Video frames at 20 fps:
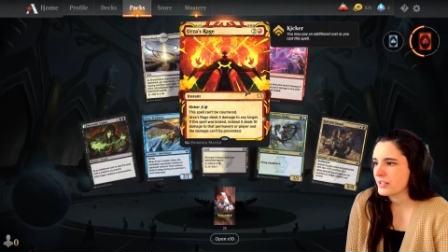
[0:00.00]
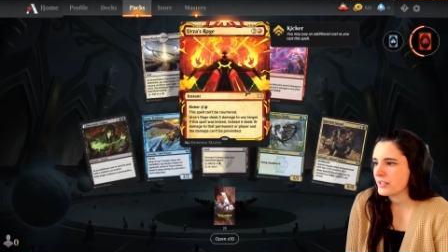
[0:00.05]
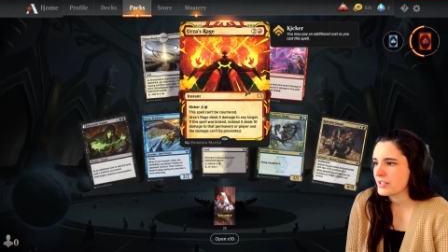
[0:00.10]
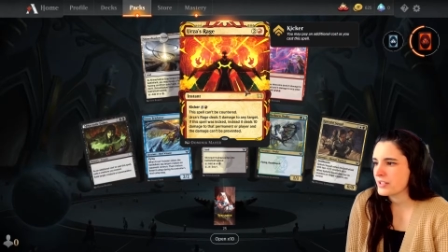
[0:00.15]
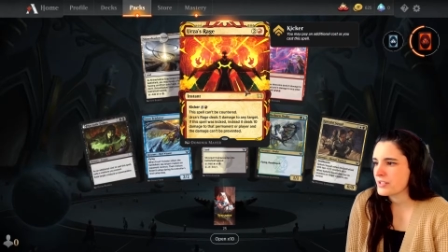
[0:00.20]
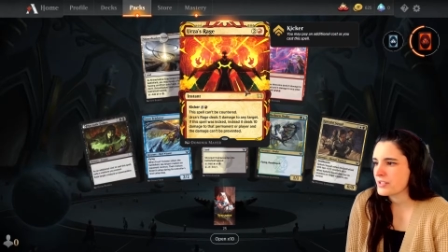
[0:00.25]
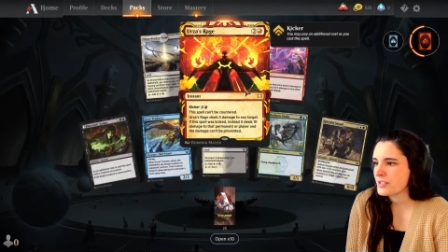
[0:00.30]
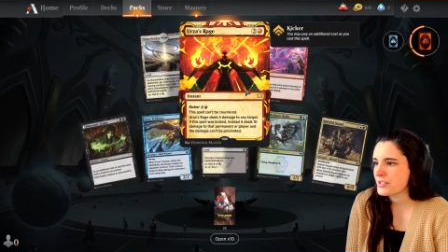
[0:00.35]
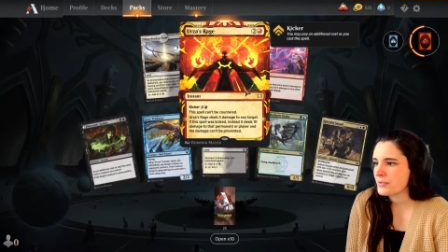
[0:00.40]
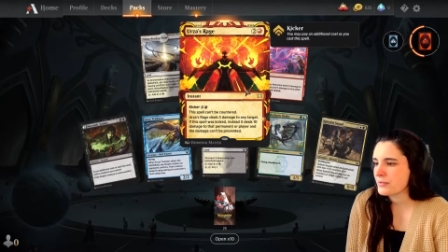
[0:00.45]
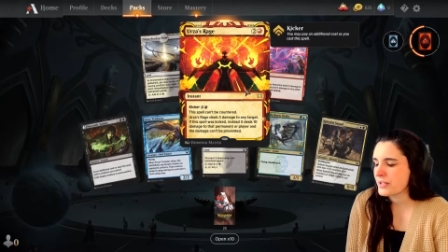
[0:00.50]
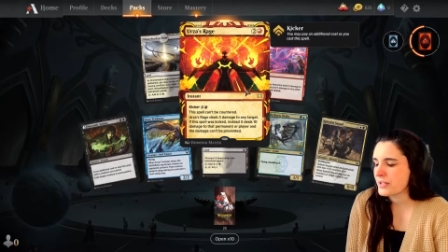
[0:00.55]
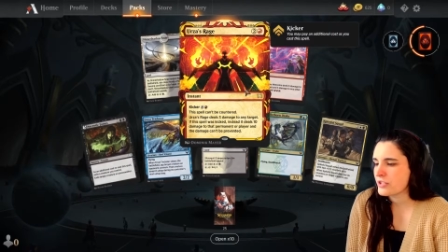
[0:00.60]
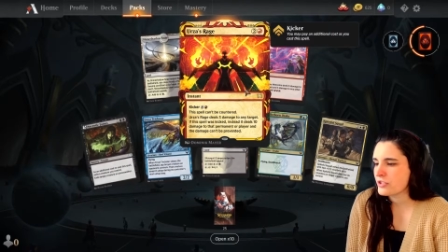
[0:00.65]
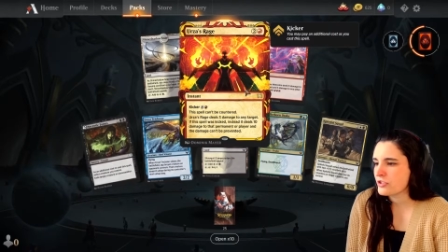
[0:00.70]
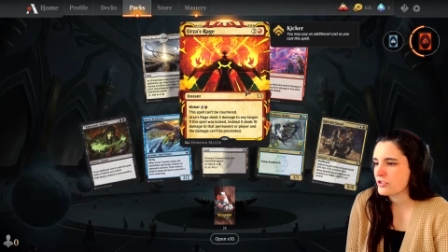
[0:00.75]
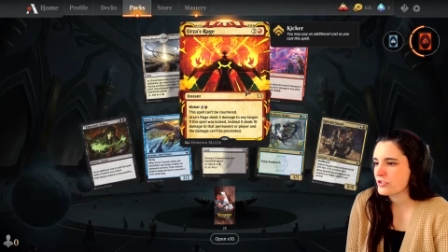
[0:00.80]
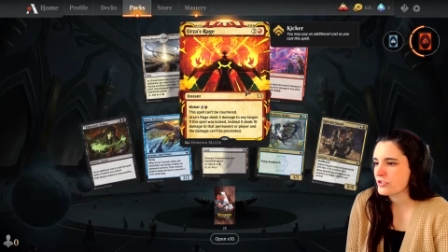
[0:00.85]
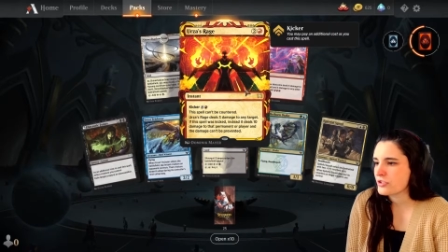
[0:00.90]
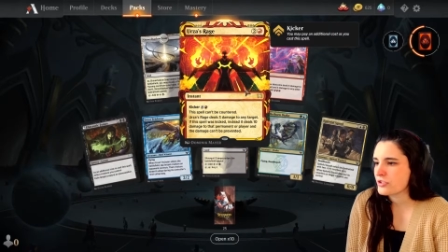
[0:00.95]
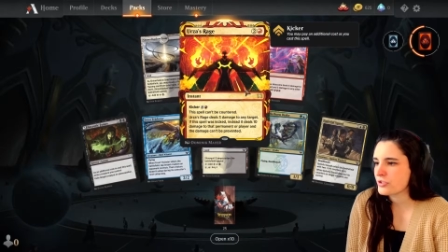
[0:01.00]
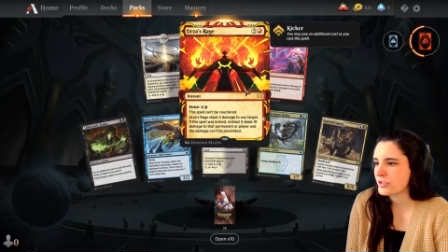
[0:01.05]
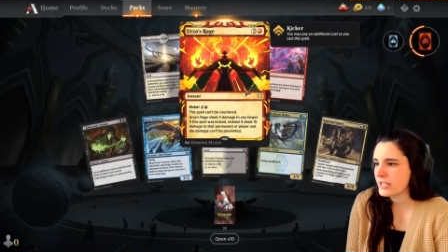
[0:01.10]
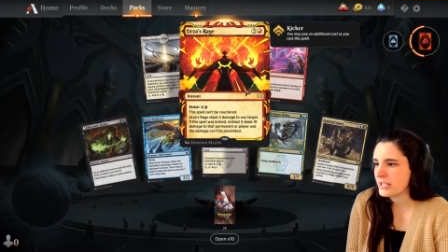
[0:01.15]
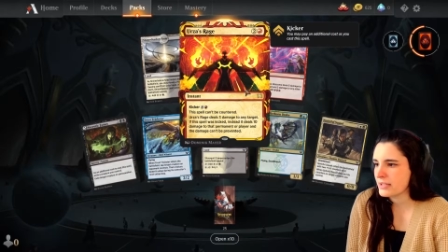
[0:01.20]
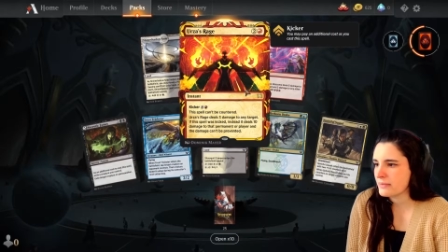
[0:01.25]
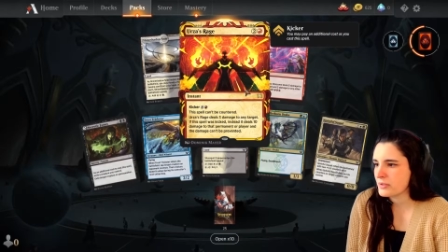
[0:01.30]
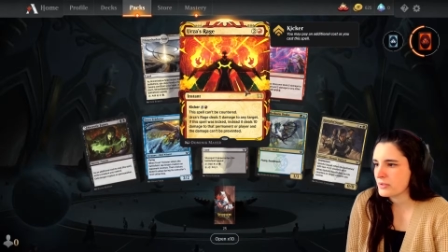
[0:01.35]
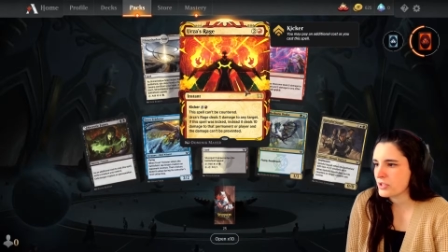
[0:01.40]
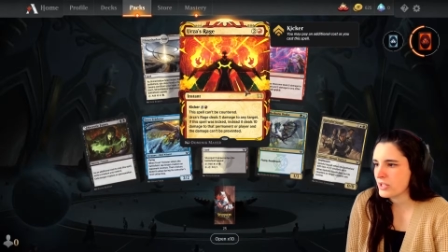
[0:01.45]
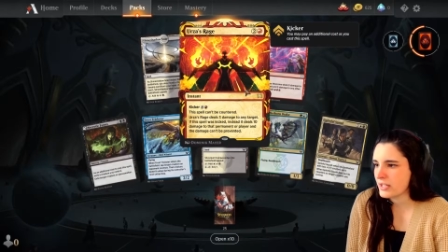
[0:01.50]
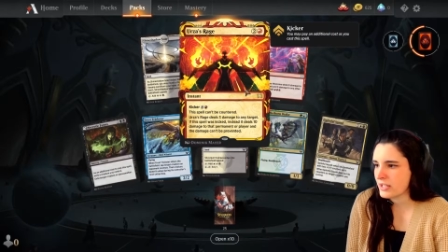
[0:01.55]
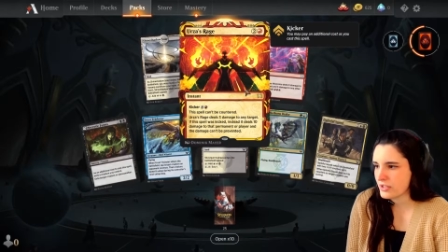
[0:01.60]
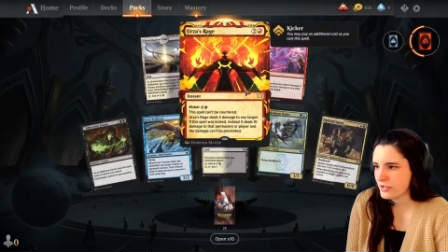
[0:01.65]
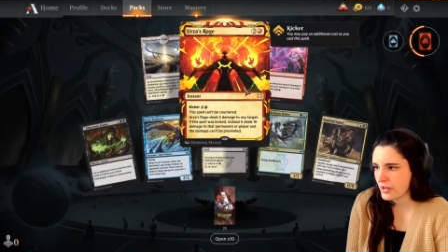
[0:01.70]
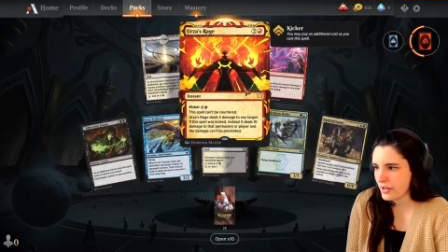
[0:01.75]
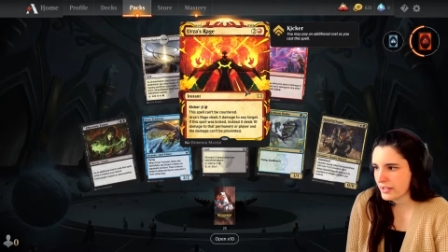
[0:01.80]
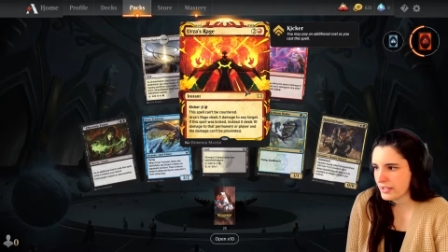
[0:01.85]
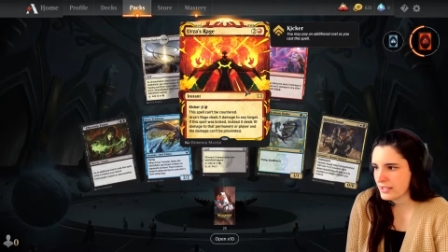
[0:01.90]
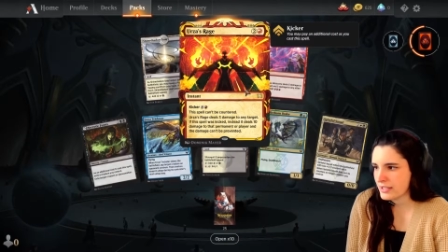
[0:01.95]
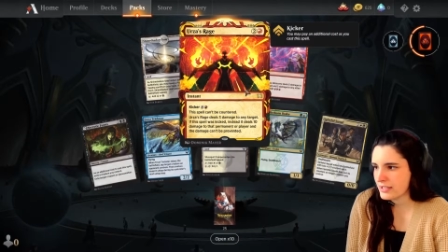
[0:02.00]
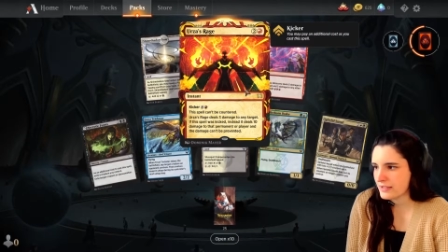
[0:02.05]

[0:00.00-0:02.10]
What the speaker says: Urza's Rage deals 3 damage to any target.